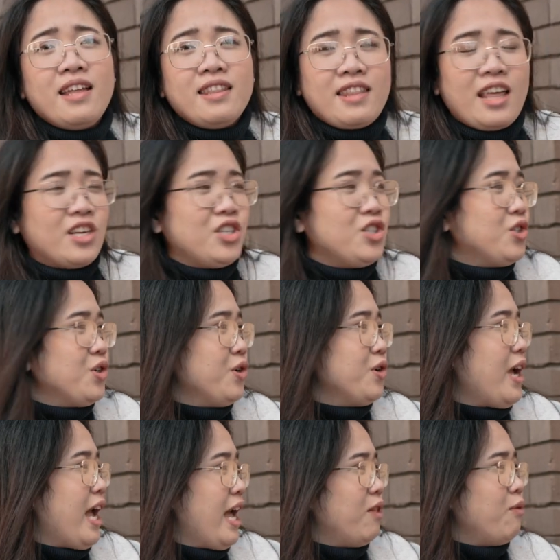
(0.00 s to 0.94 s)

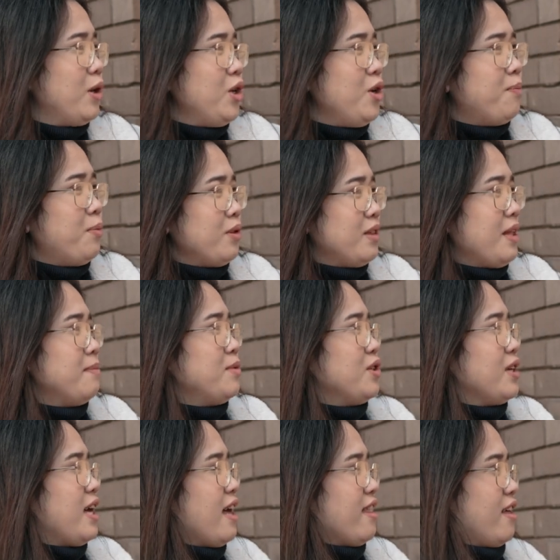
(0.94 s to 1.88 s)
texture, and when you put them
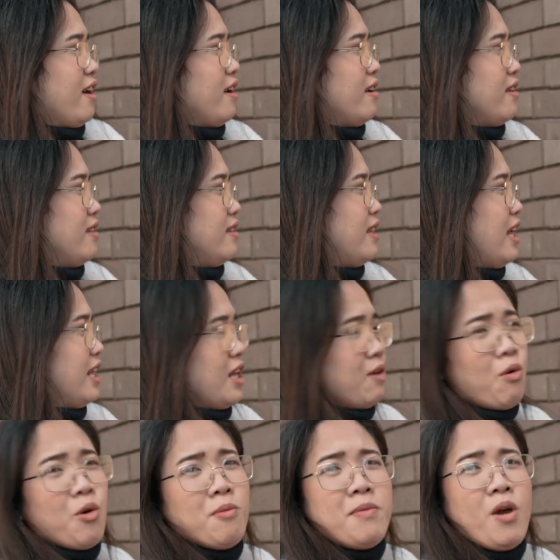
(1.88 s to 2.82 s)
together, then
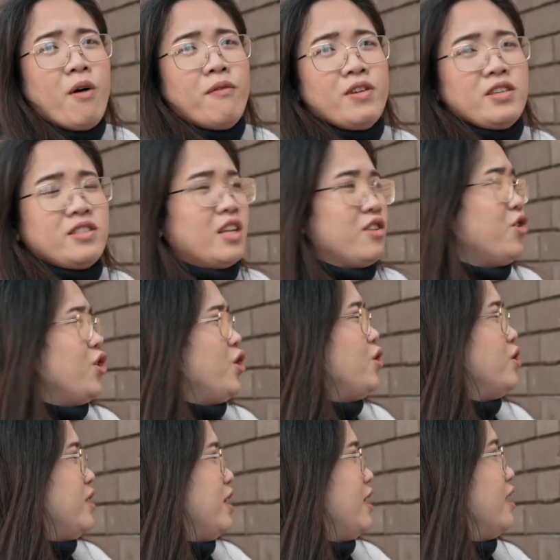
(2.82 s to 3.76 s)
it won't be obvious that you're
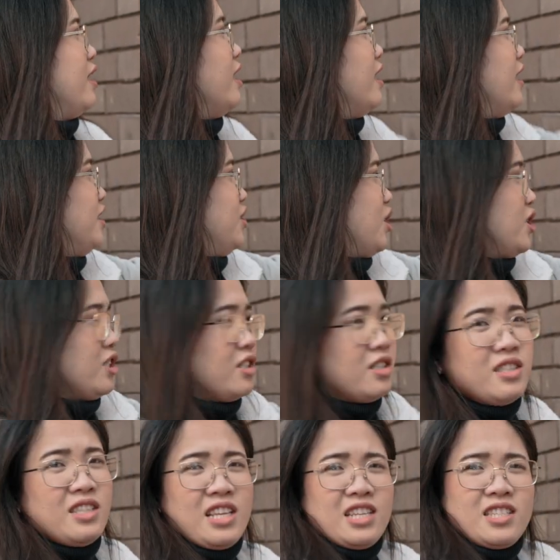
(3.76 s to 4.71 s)
using just
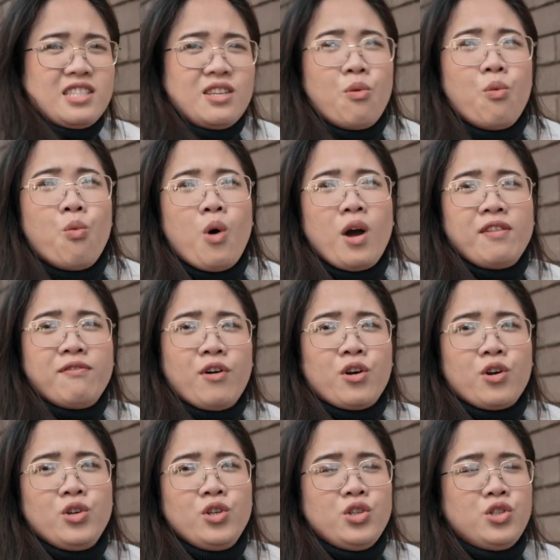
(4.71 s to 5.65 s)
this one
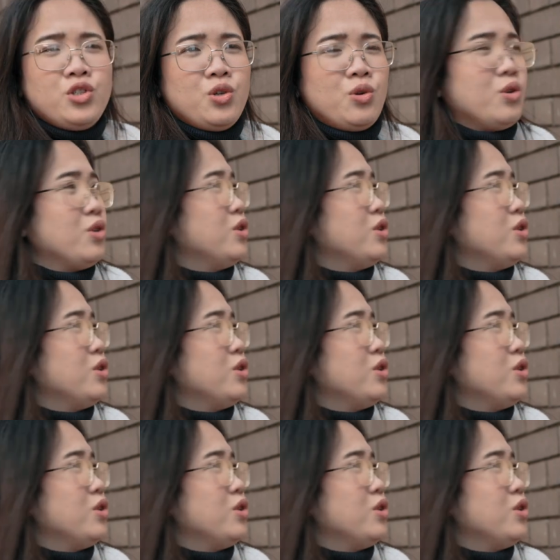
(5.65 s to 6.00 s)
photo you took.